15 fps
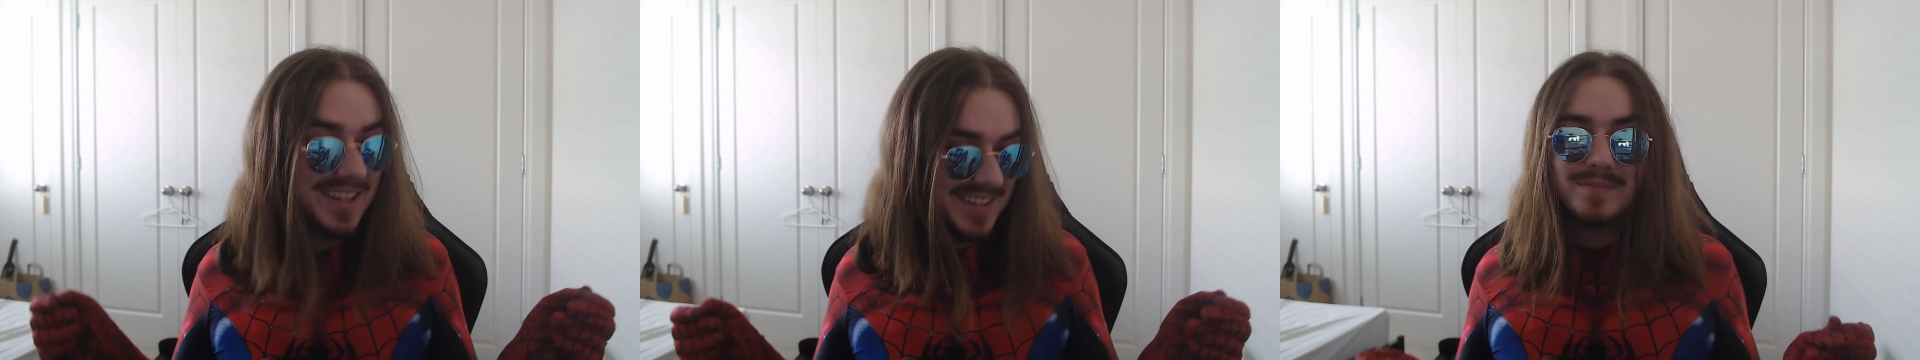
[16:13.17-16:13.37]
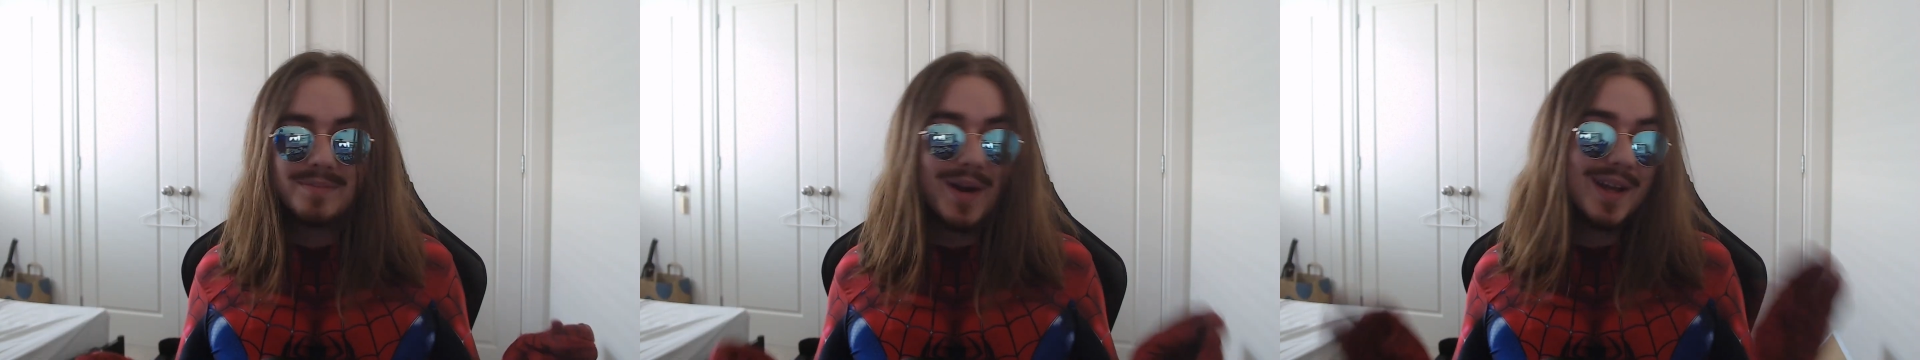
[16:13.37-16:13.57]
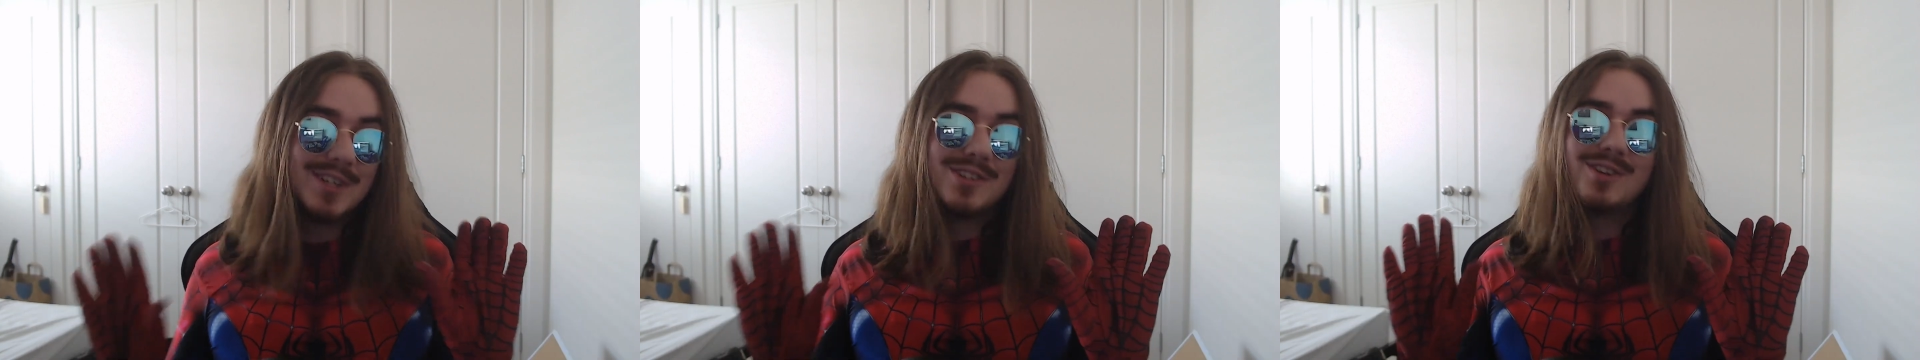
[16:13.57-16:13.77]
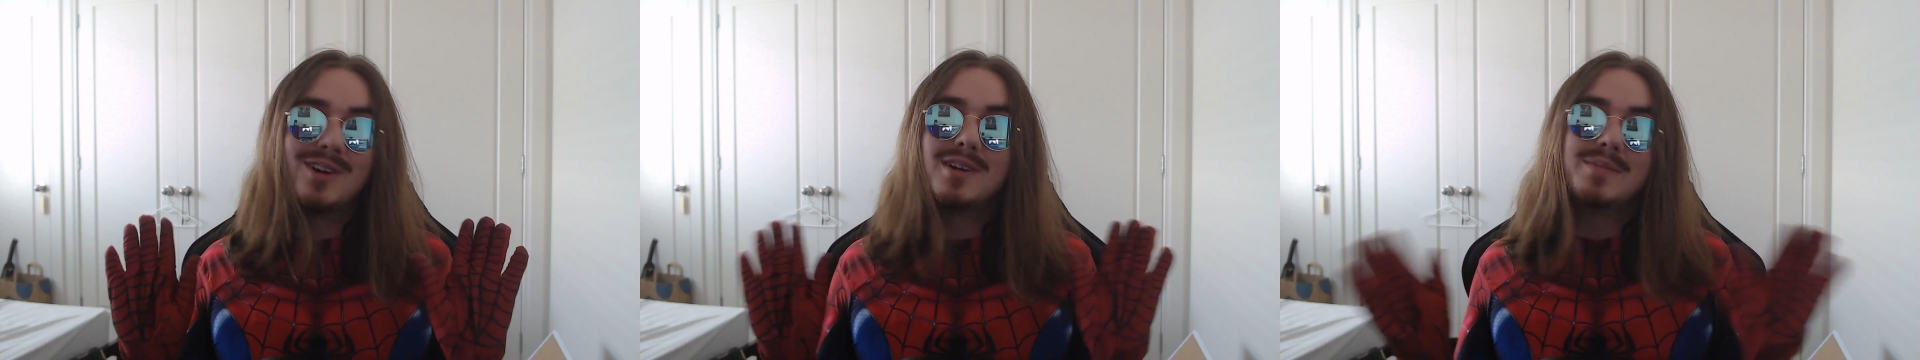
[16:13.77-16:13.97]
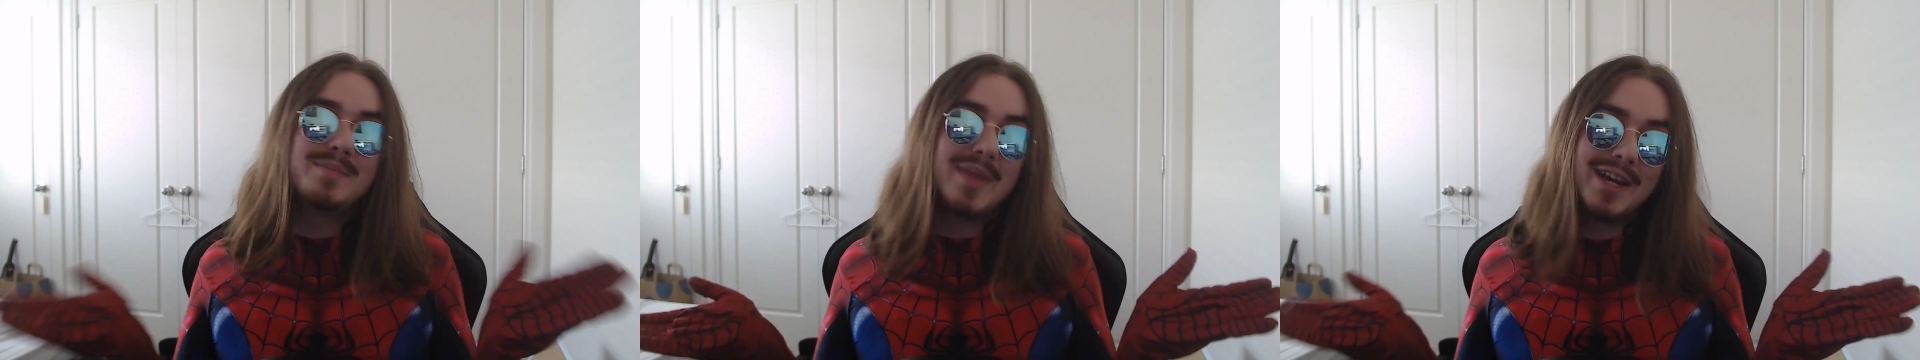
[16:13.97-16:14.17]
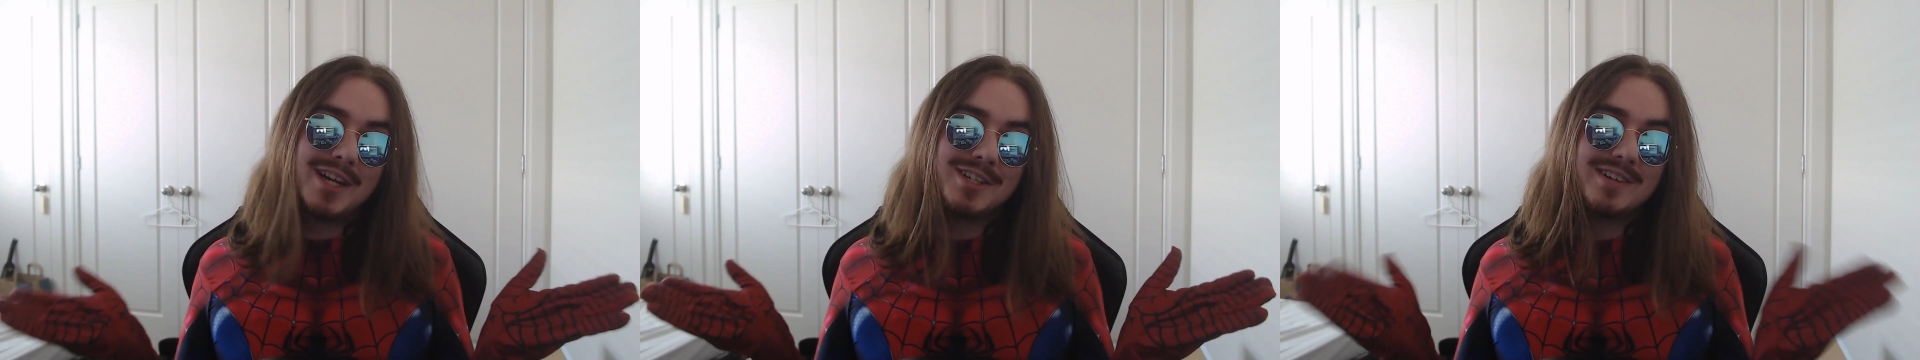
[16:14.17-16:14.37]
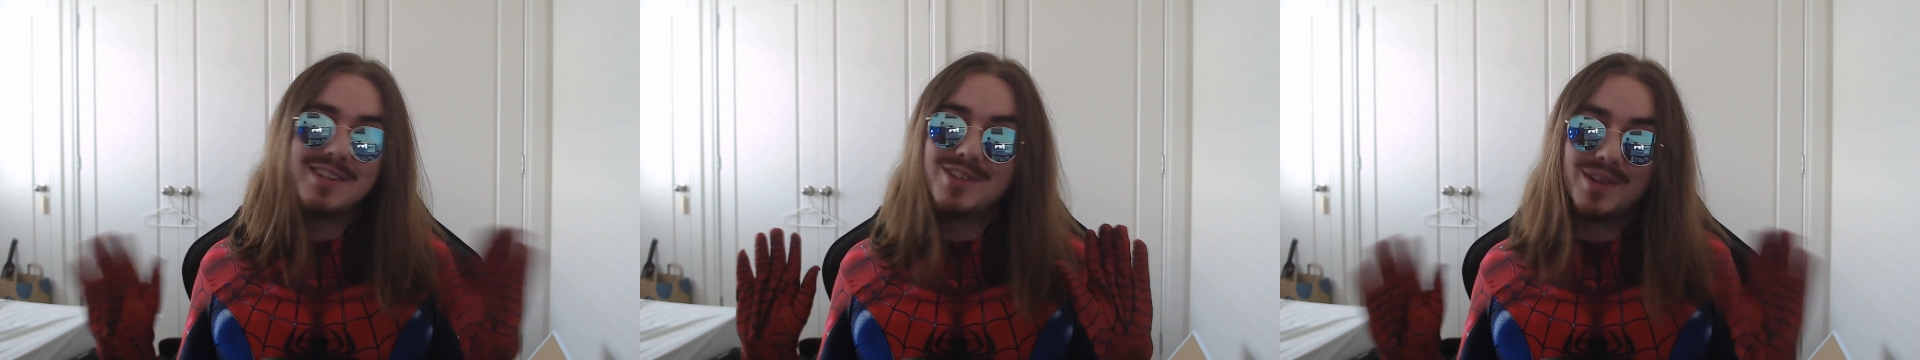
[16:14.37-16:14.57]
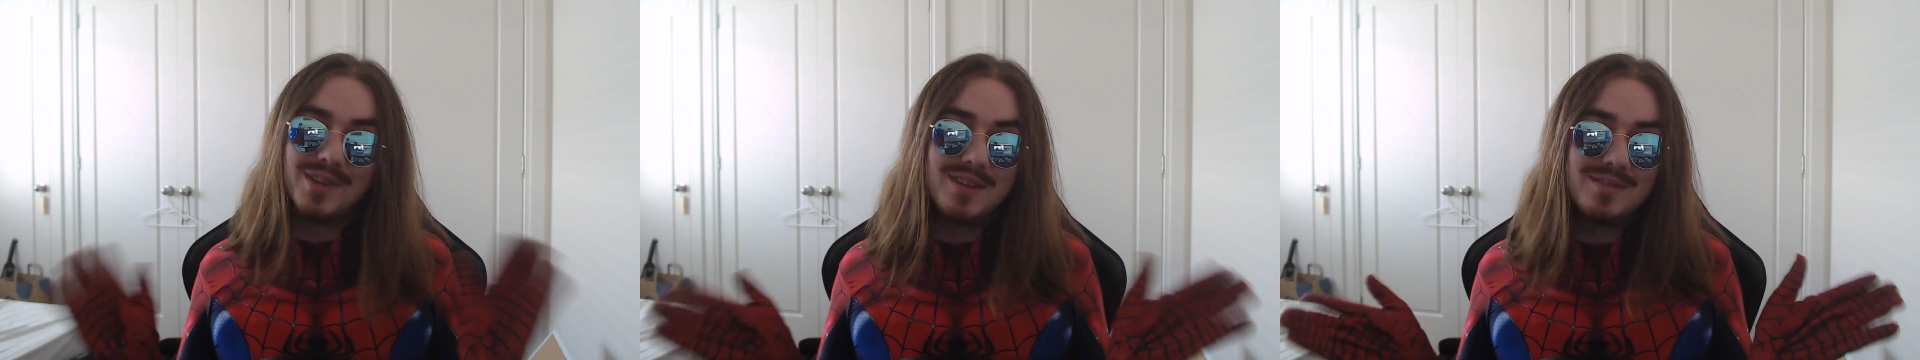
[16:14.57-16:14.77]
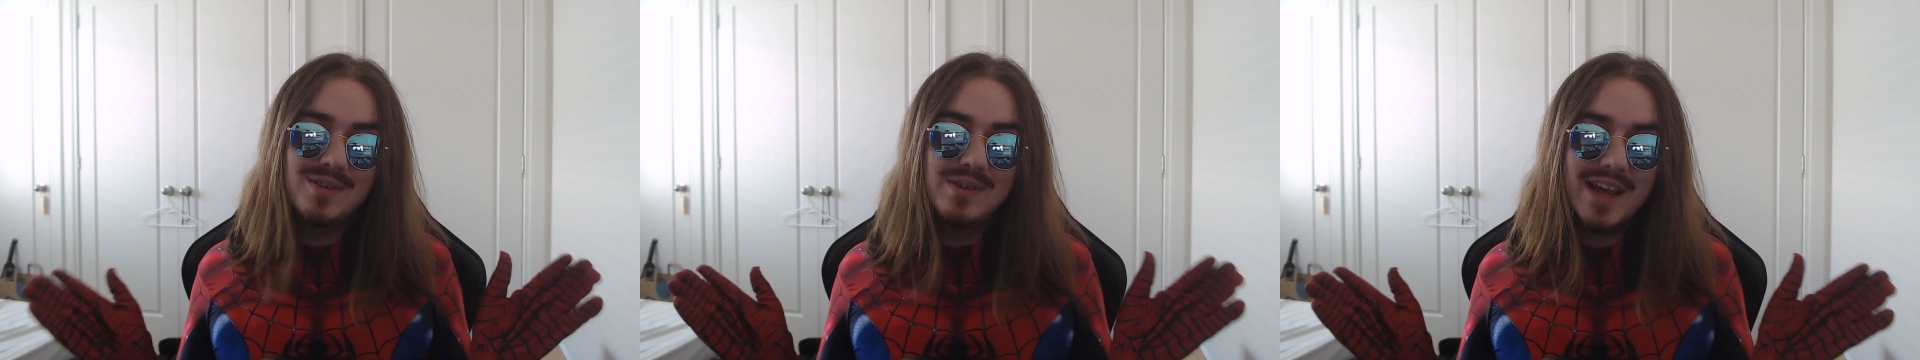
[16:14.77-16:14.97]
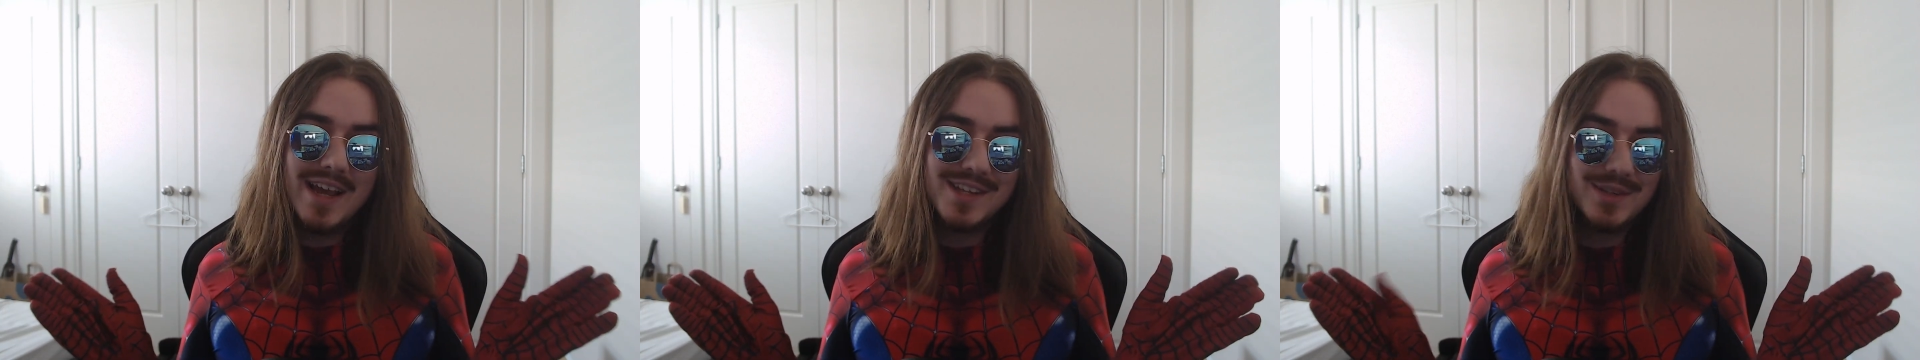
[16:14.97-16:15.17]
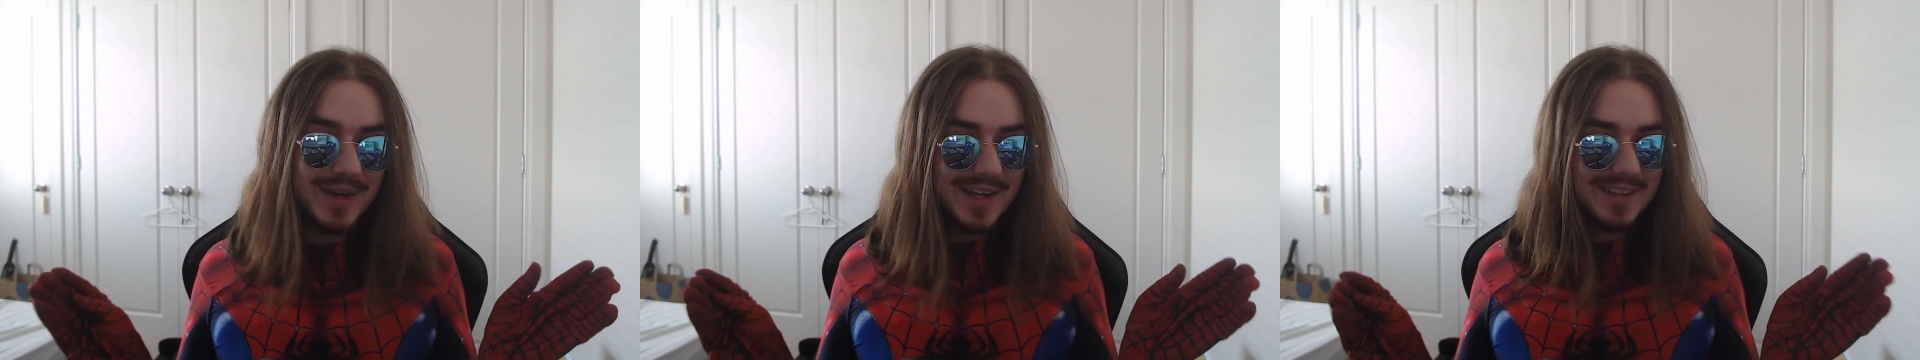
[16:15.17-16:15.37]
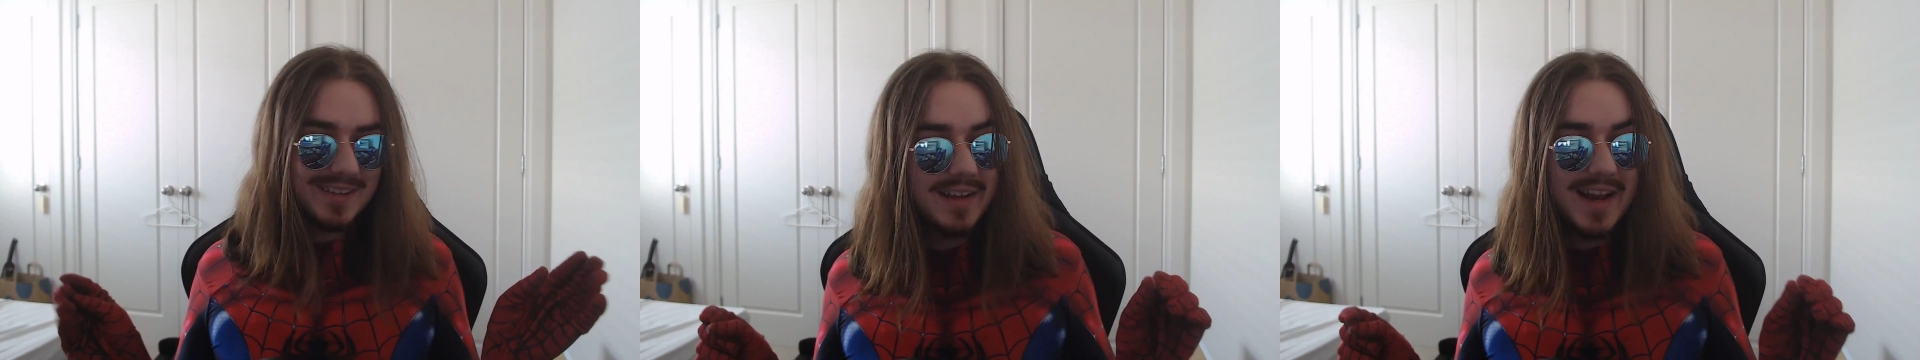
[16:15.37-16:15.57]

But I just got to be patient. It's only a few days away.